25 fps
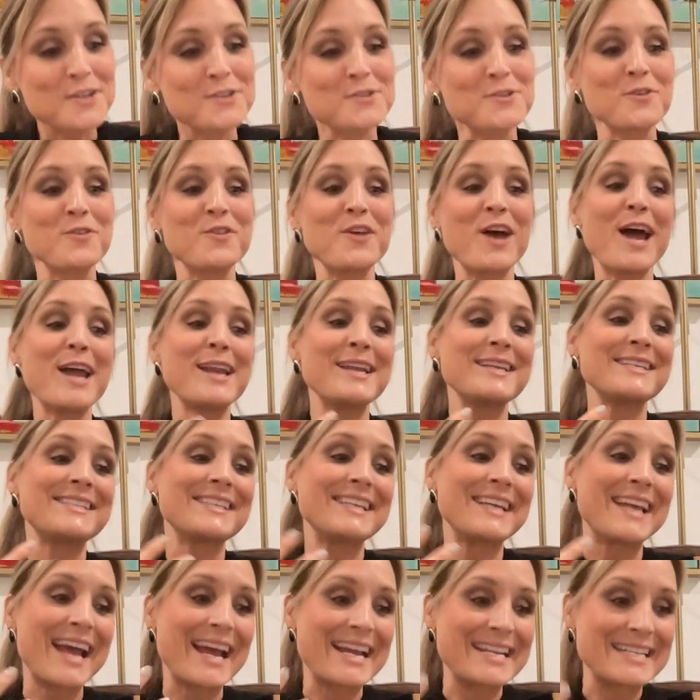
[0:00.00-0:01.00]
So that is
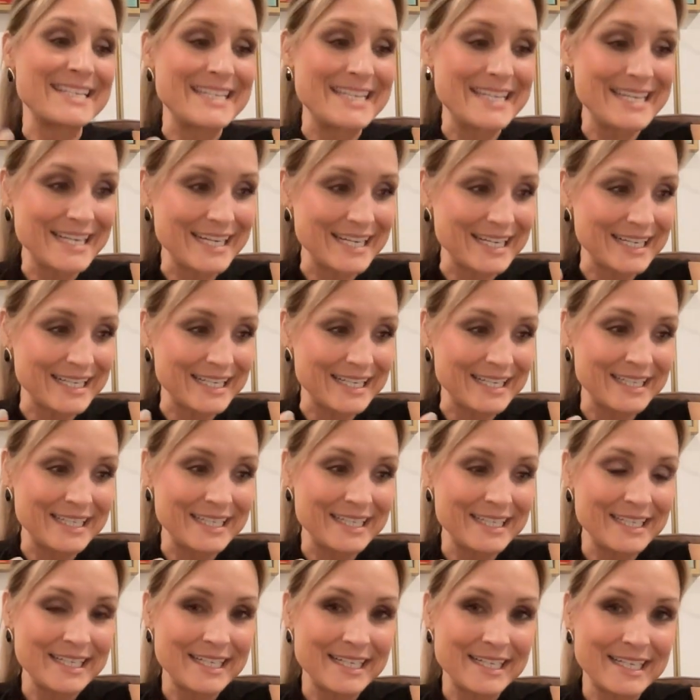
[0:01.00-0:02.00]
the
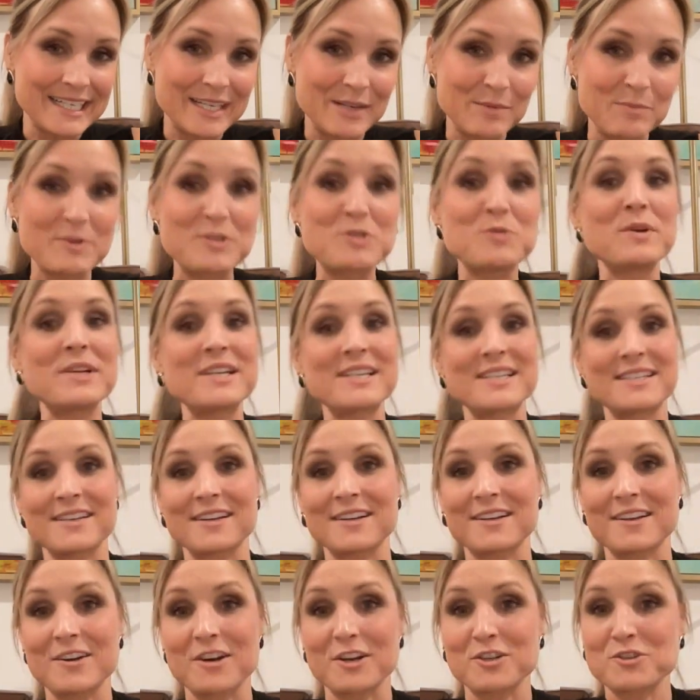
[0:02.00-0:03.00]
idea between a
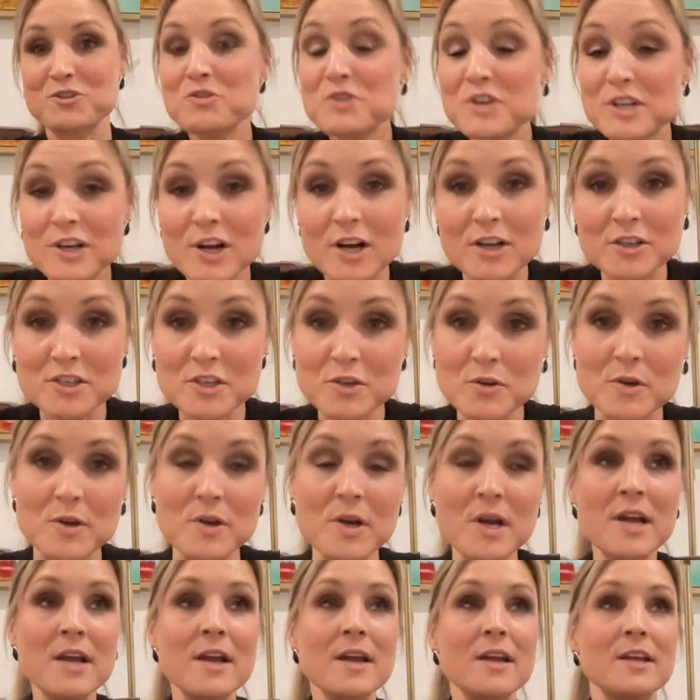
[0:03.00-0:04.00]
sunk cost. You could
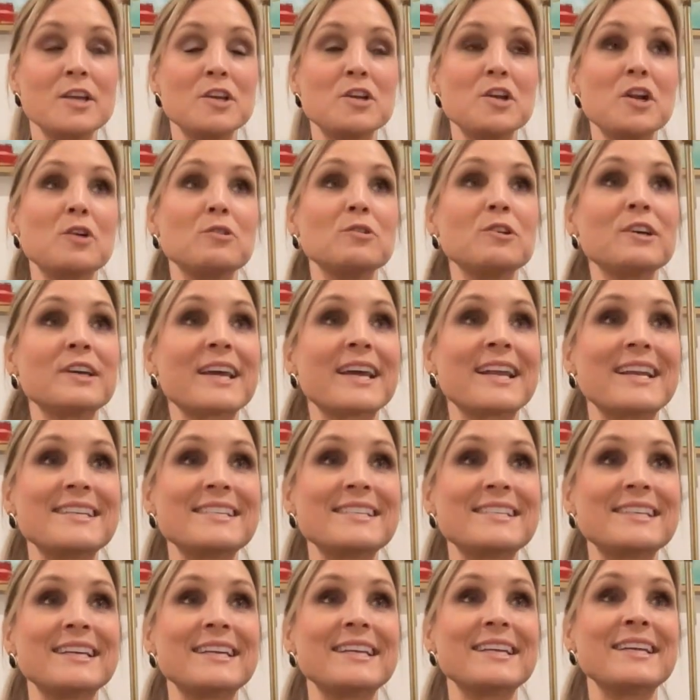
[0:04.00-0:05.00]
also, look at it
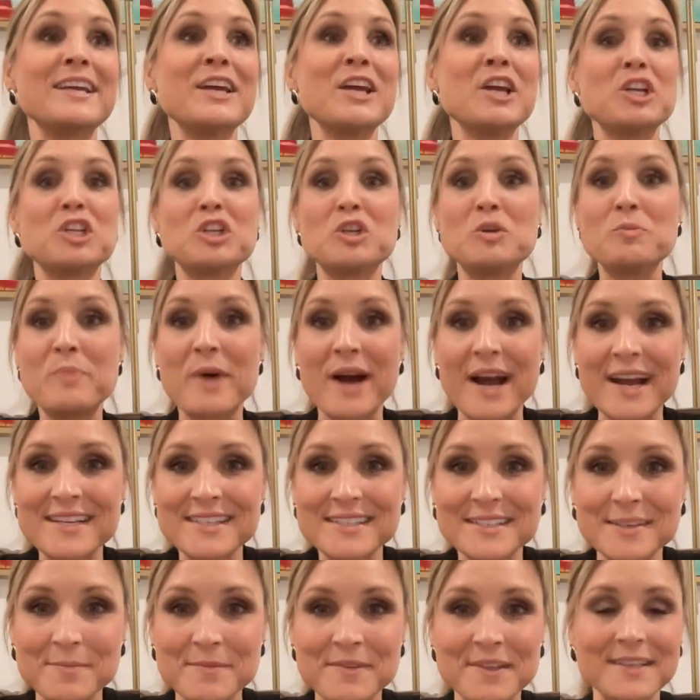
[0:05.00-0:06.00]
as in you buy
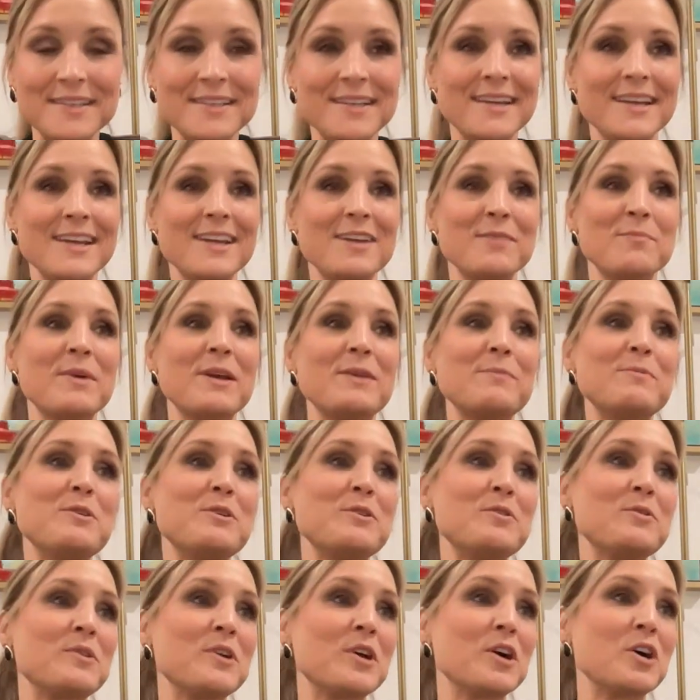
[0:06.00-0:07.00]
something to eat. Maybe
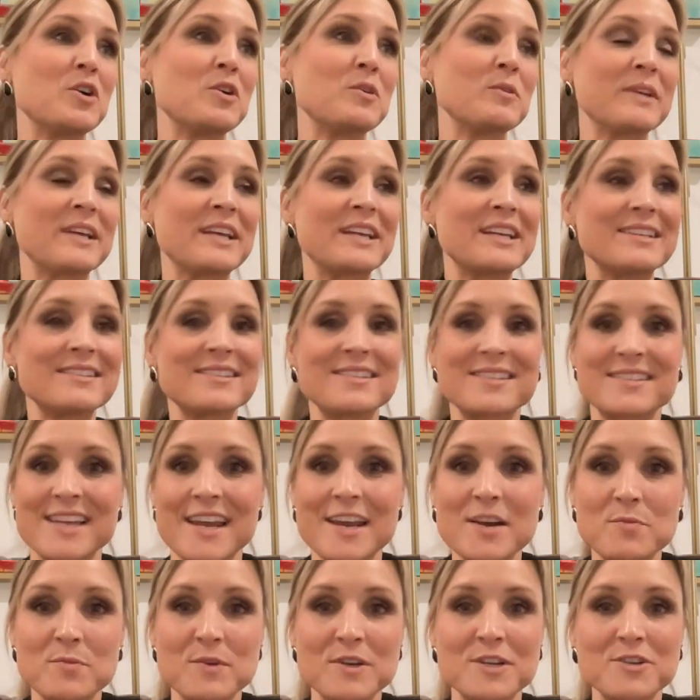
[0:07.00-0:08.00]
you go and get a
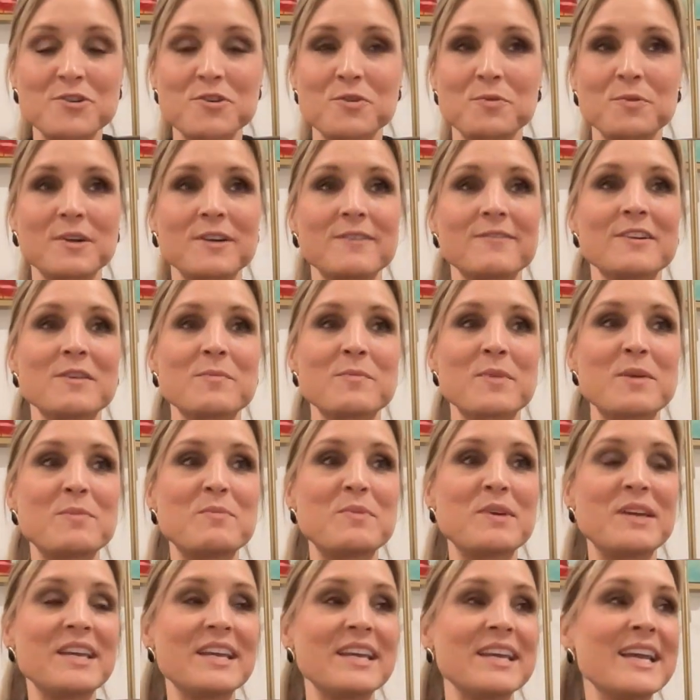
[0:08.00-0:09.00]
sandwich or whatever it may
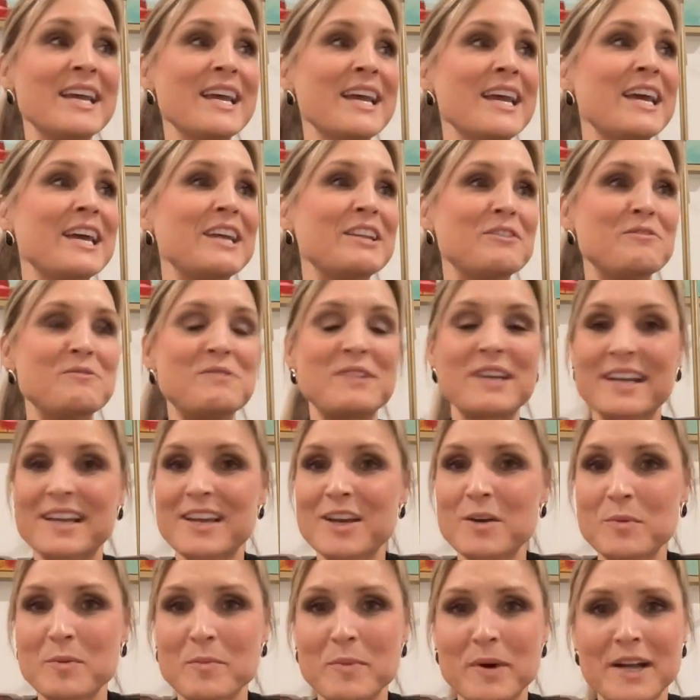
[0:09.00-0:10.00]
be, and you
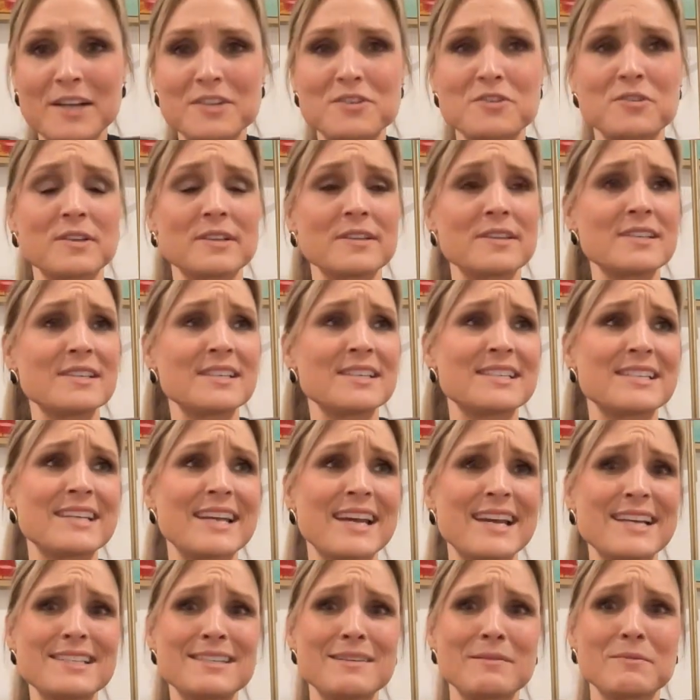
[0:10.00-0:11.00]
take a couple bites and you're like, this is
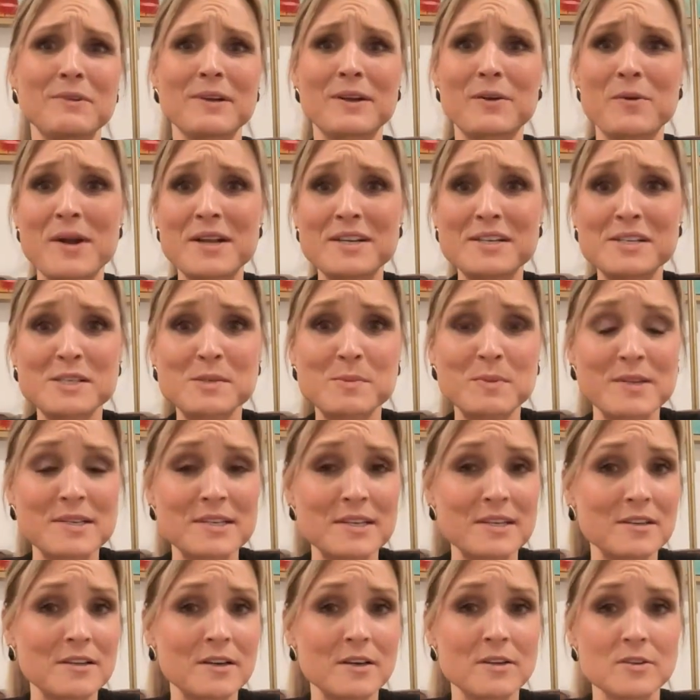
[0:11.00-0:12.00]
nasty. And you're like, well, I just
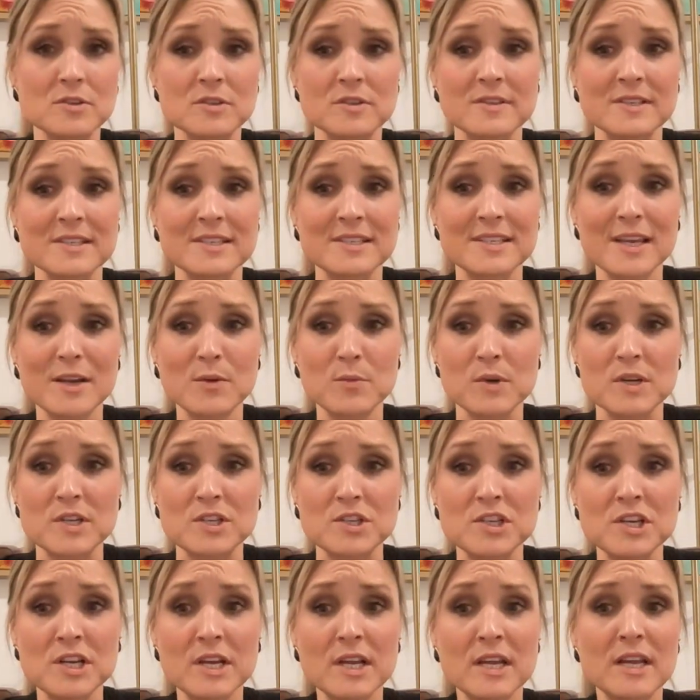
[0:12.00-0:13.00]
spent $10 on the
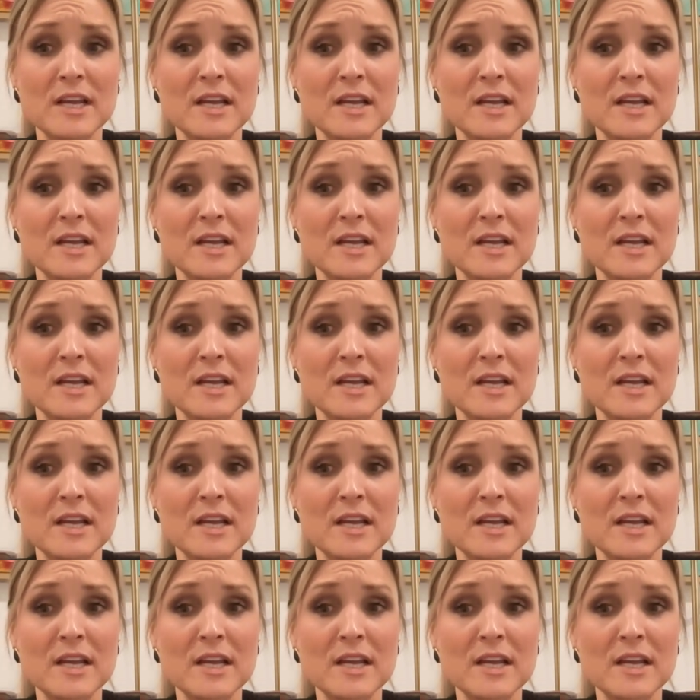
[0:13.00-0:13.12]
sandwich,